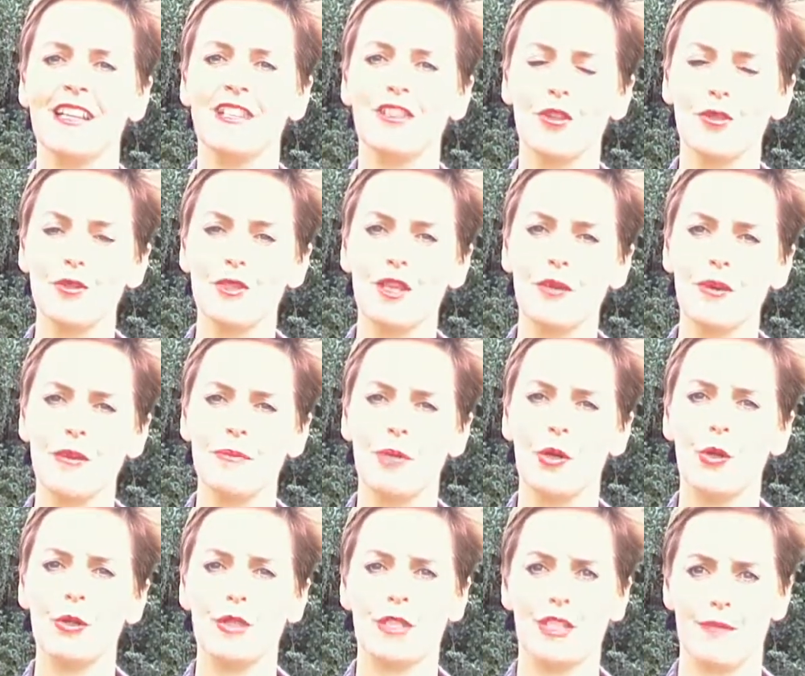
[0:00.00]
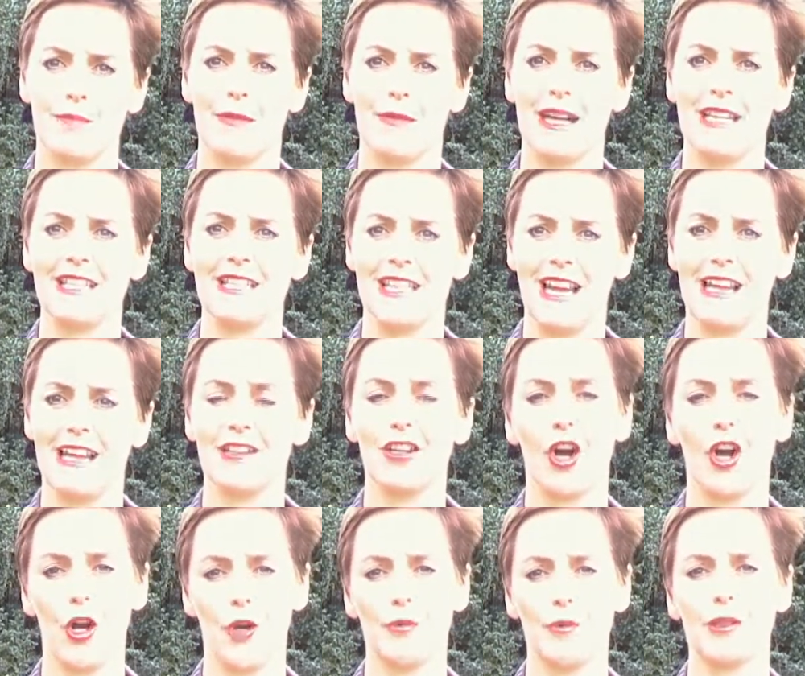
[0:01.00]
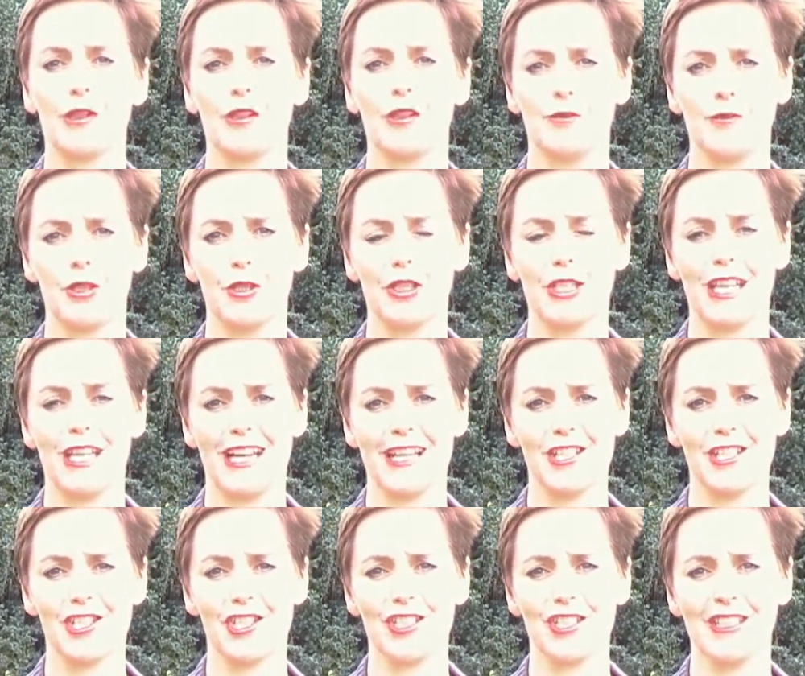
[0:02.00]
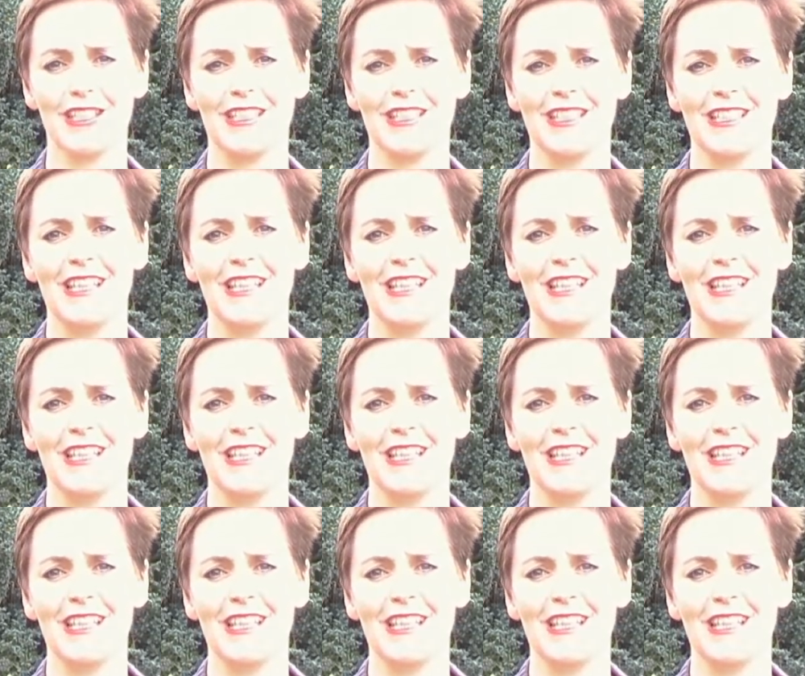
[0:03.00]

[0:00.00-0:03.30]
It's also important to maintain open communication,